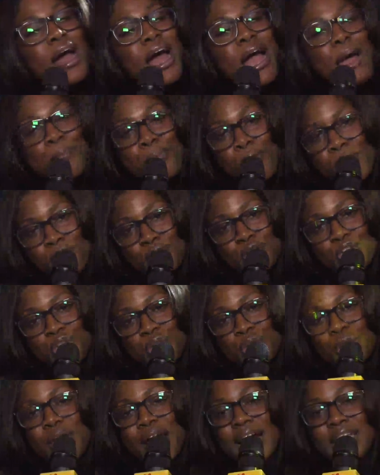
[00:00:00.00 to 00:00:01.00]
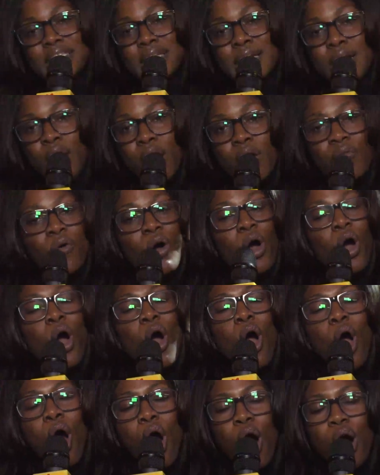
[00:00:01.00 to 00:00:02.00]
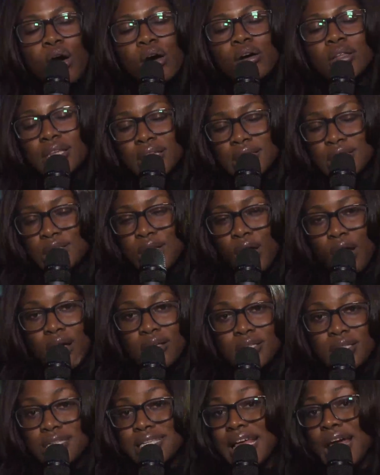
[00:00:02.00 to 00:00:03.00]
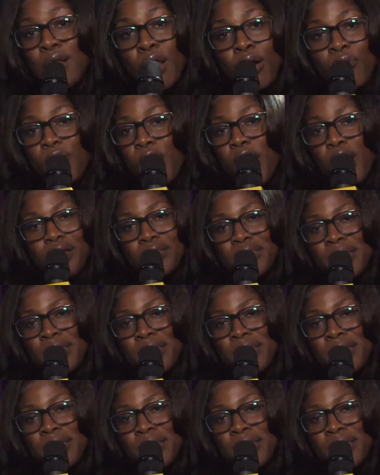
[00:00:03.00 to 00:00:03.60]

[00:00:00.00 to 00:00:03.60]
I promise you, you'll actually love all the songs because I love all of